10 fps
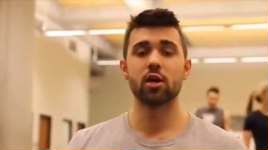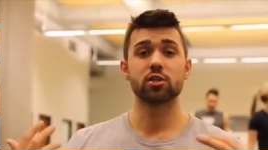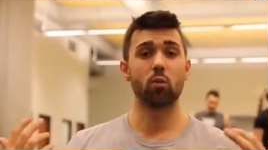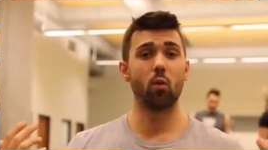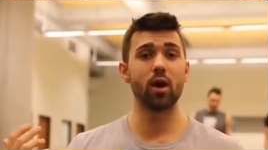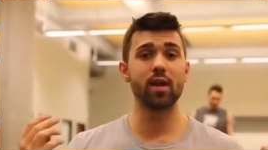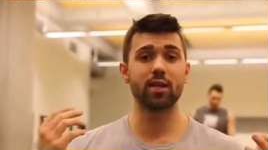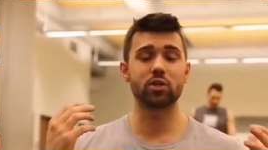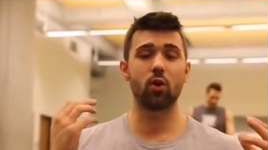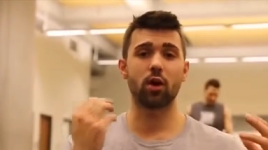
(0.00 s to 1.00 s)
So one
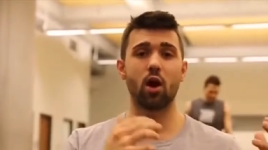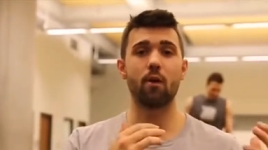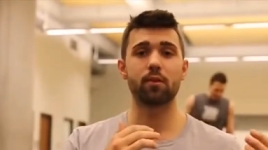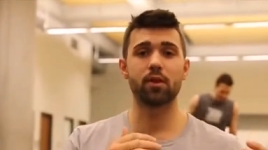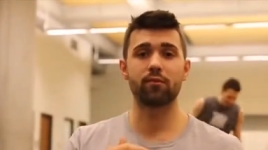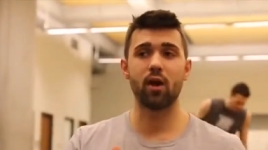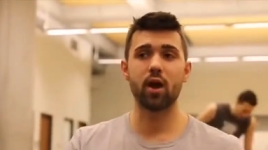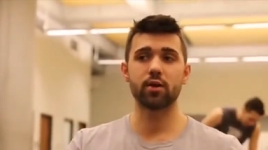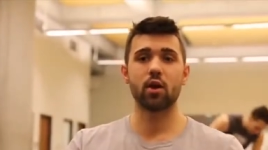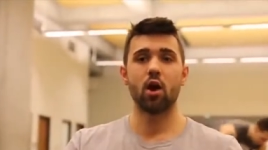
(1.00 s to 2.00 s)
issue I commonly
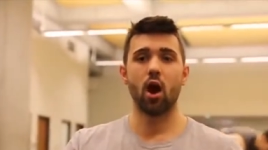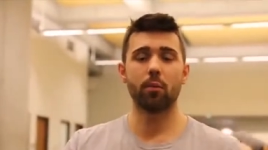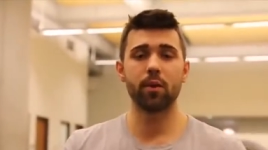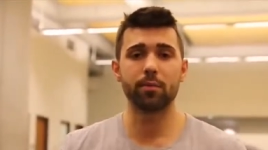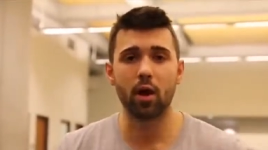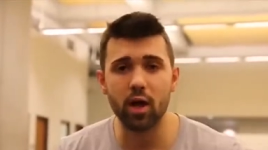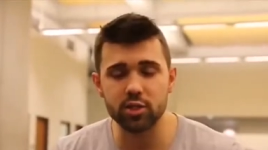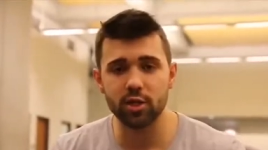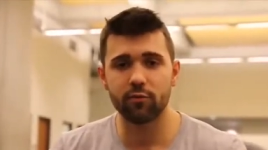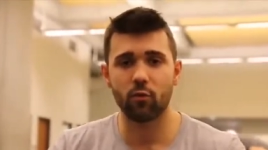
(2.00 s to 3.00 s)
find are people
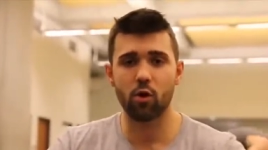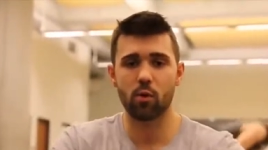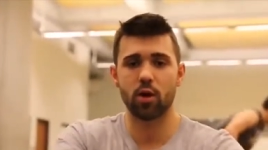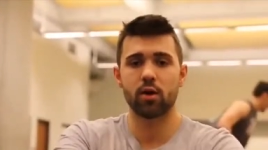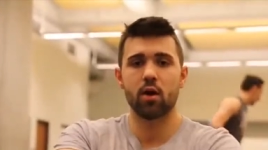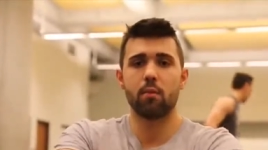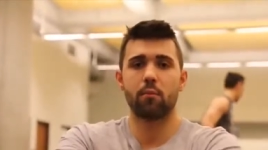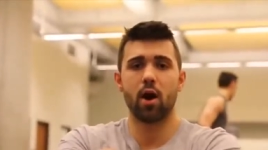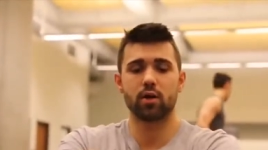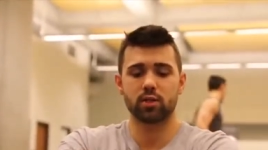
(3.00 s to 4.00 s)
hunching forward,
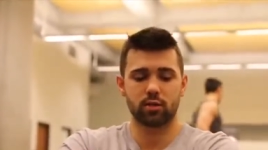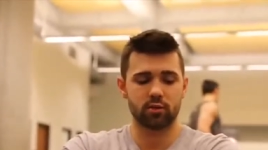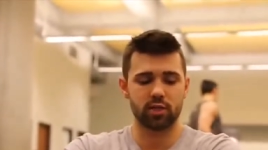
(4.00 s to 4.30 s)
boxing